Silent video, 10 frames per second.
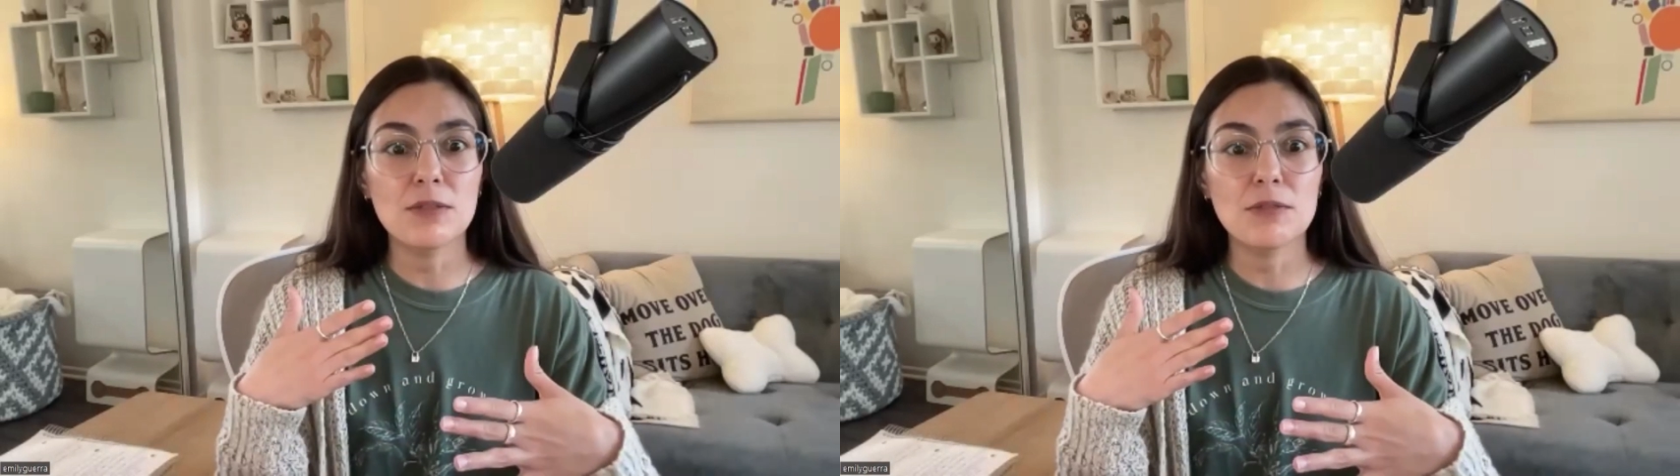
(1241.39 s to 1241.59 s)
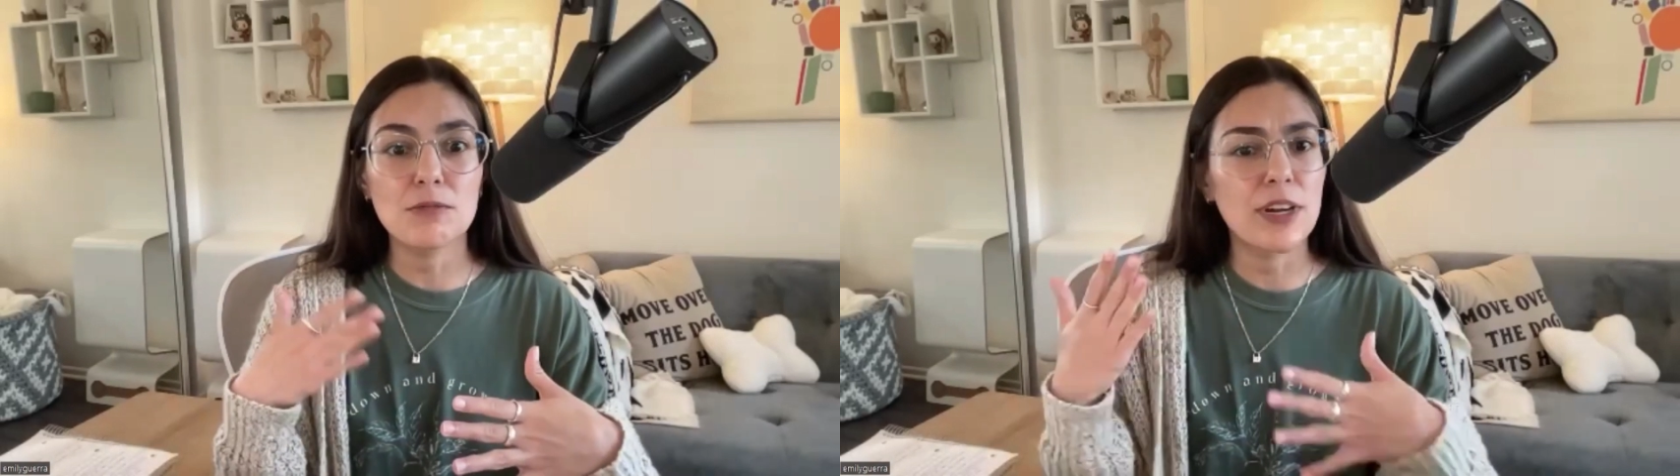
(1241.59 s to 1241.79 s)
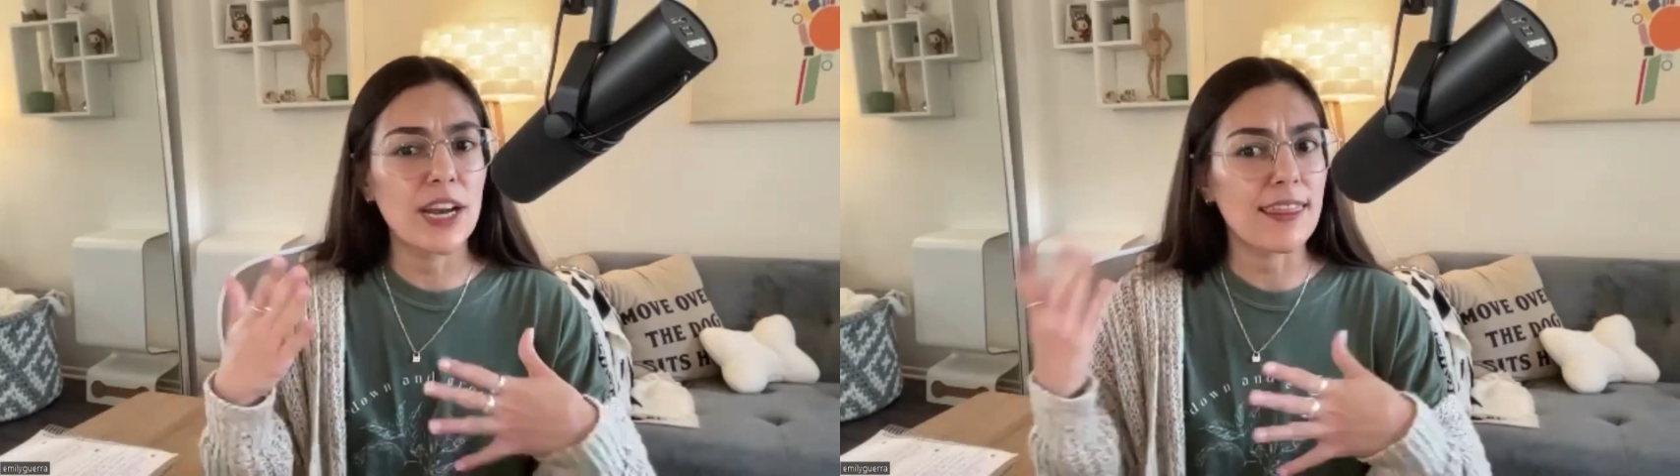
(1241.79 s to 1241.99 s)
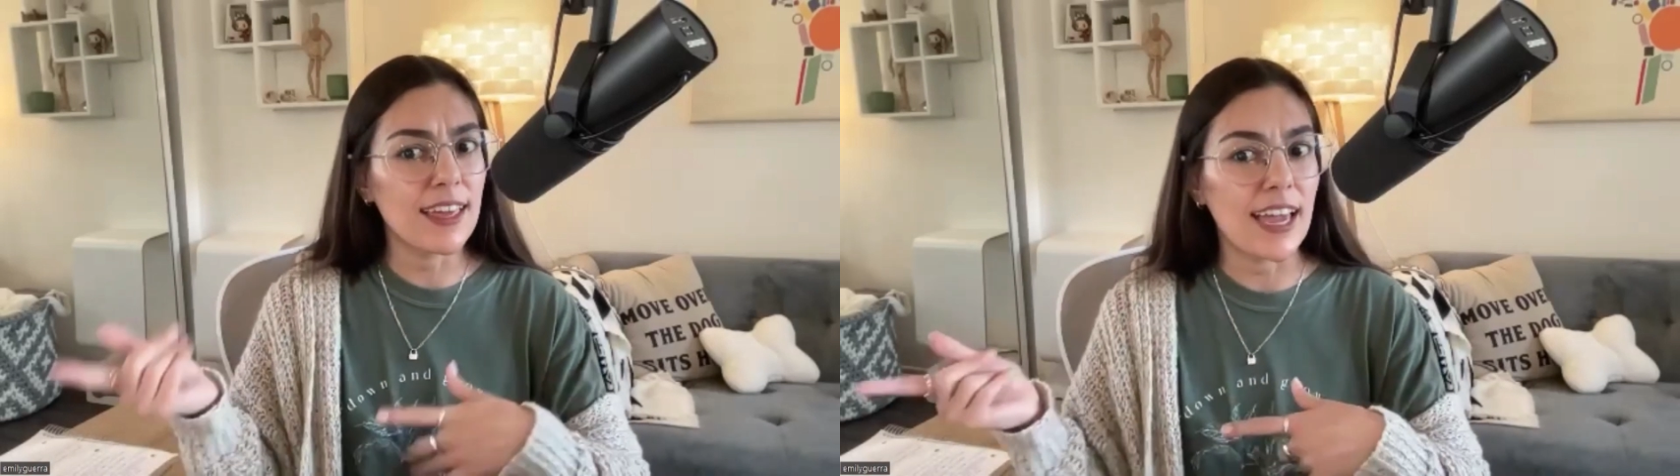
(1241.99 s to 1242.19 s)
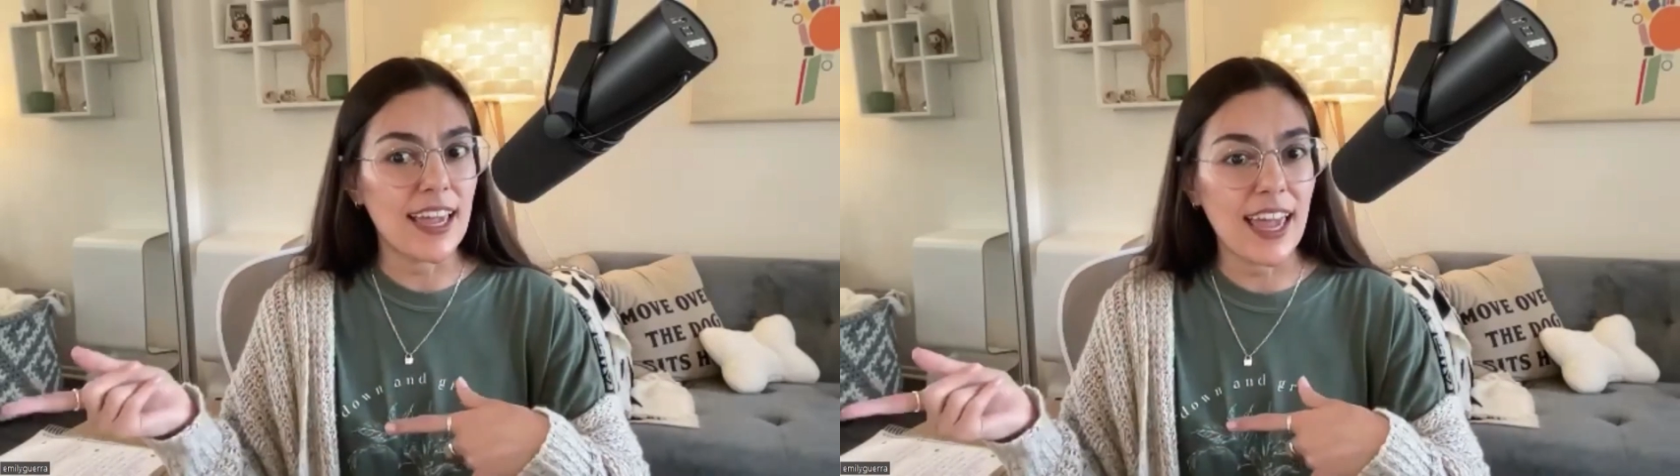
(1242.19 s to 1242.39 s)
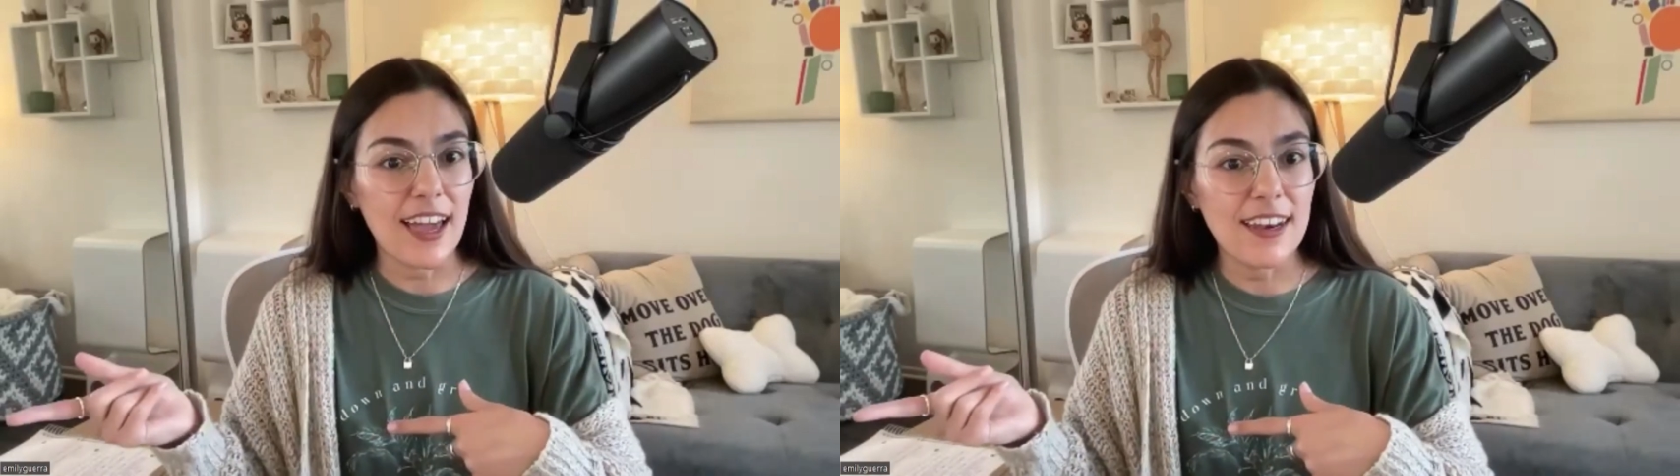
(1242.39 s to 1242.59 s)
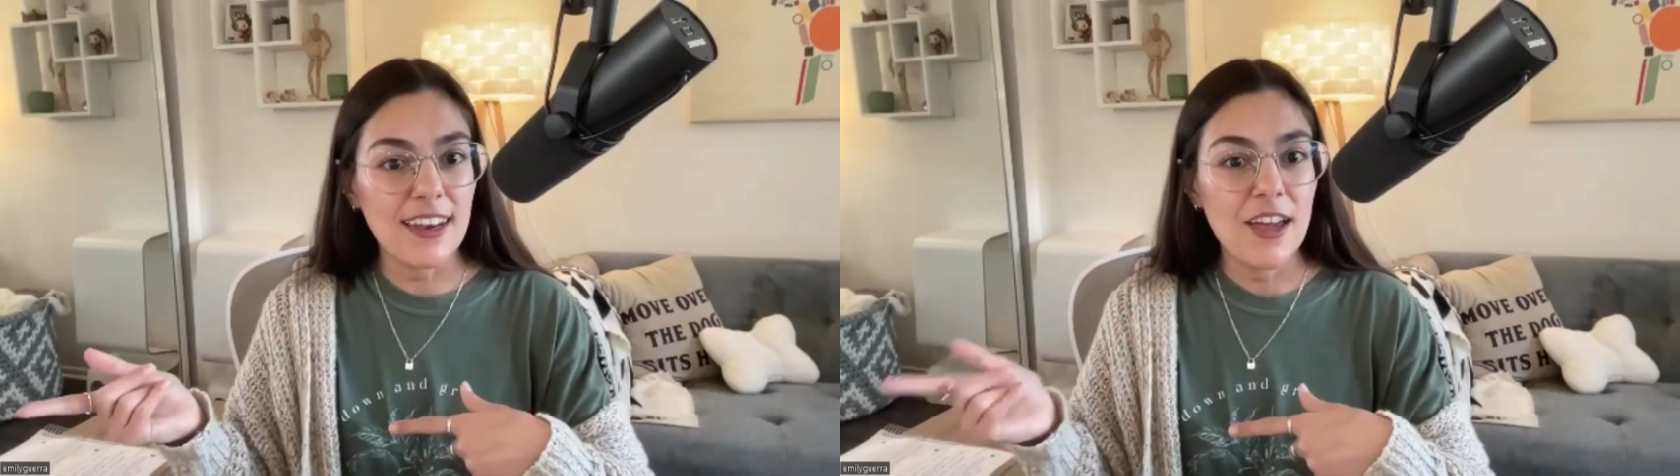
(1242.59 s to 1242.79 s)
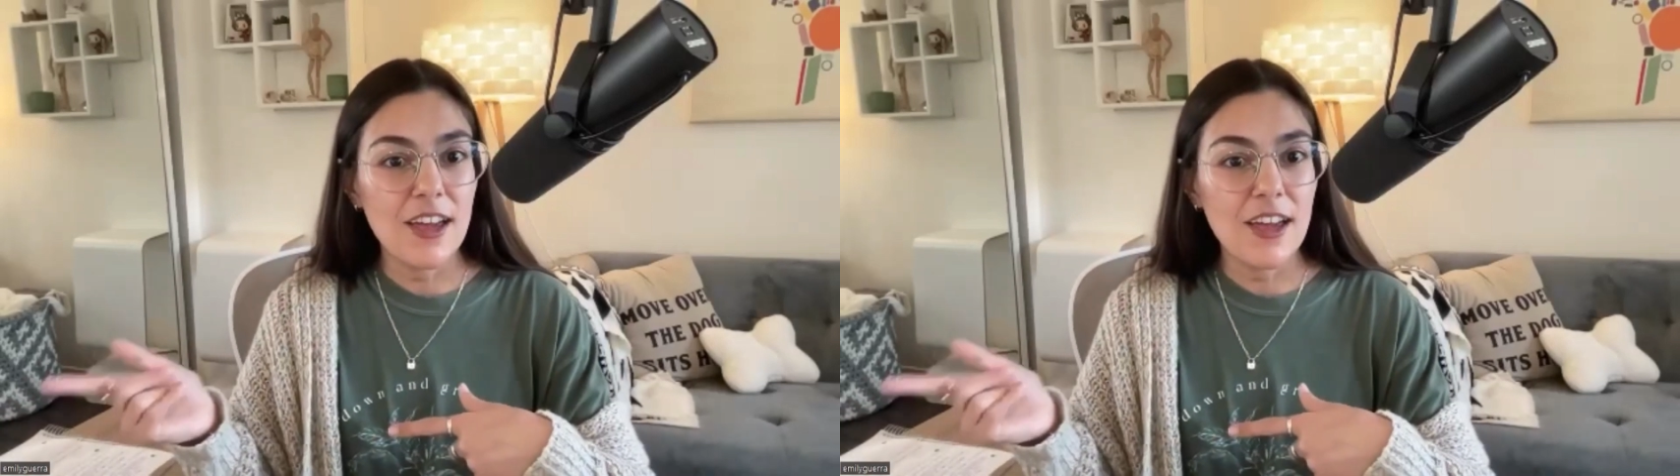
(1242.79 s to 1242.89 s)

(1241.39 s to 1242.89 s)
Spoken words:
what I think I can?